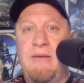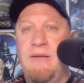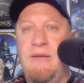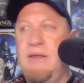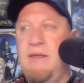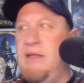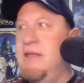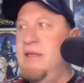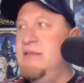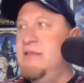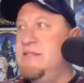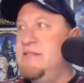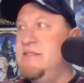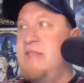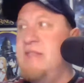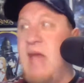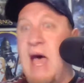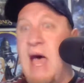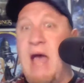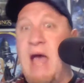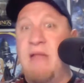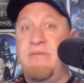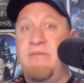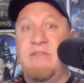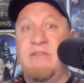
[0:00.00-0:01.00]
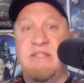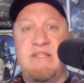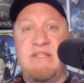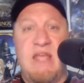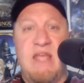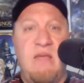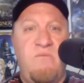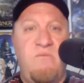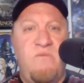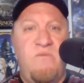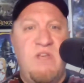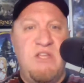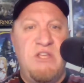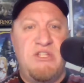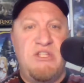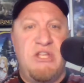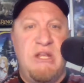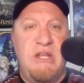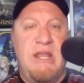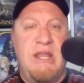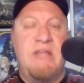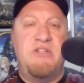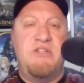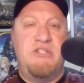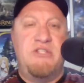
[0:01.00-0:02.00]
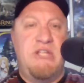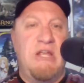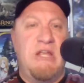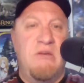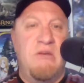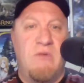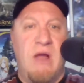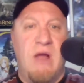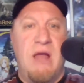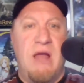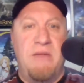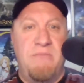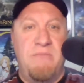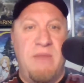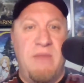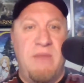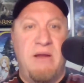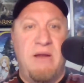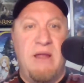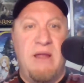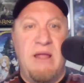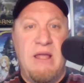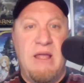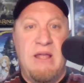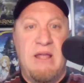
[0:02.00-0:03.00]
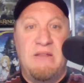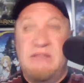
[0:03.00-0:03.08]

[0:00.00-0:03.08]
is not the same vision as Gene Roddenberry.